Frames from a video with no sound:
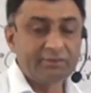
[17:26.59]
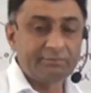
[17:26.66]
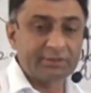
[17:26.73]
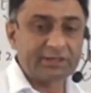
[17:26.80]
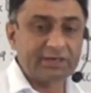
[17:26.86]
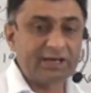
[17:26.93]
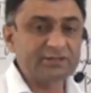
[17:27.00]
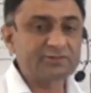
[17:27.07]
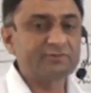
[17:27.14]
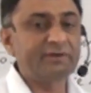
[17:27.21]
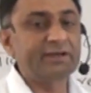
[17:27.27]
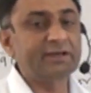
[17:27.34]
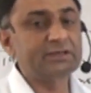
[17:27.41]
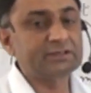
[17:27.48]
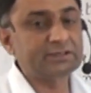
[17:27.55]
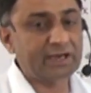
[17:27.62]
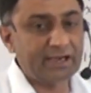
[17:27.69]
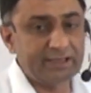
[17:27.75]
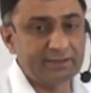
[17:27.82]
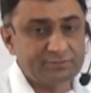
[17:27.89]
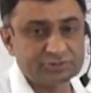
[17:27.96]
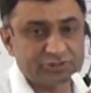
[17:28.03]
Because when
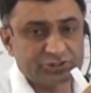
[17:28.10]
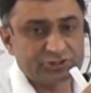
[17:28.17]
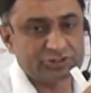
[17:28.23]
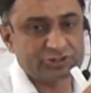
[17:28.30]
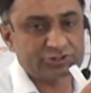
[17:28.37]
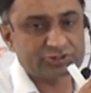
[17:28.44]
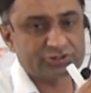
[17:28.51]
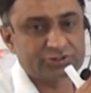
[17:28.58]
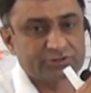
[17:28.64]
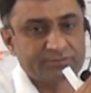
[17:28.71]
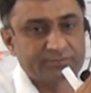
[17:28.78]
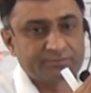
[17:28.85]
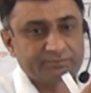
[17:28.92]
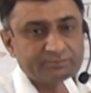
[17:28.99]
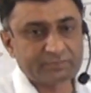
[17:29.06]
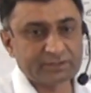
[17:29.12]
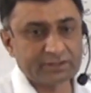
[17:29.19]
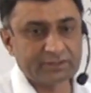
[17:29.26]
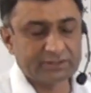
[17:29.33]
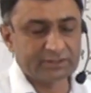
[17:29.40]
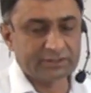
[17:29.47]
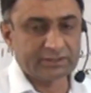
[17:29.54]
time changes
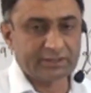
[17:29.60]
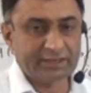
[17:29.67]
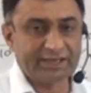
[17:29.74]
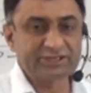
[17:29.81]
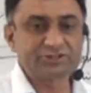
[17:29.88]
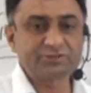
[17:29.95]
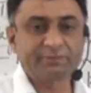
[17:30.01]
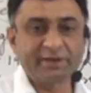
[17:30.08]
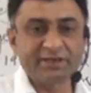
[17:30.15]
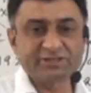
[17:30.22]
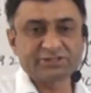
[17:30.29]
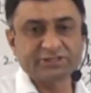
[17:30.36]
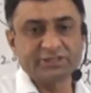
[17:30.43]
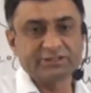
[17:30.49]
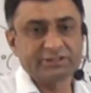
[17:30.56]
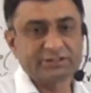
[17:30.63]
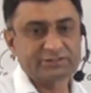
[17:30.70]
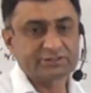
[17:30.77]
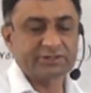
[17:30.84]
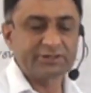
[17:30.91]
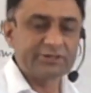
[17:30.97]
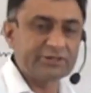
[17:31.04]
and space
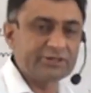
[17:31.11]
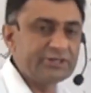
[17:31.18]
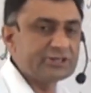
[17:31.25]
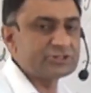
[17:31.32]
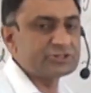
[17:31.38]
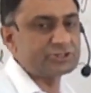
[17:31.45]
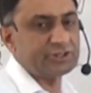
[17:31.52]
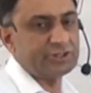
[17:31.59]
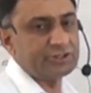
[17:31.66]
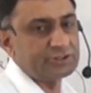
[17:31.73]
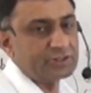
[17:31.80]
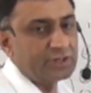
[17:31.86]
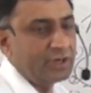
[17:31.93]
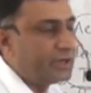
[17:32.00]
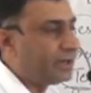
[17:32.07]
changes, readers change.